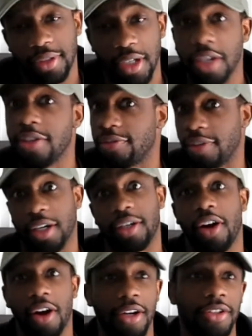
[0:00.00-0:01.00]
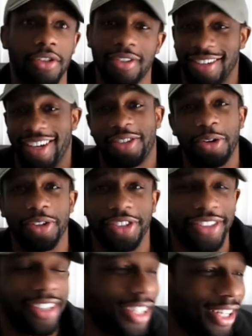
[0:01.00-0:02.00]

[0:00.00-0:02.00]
it was fucking hard. It's like torture.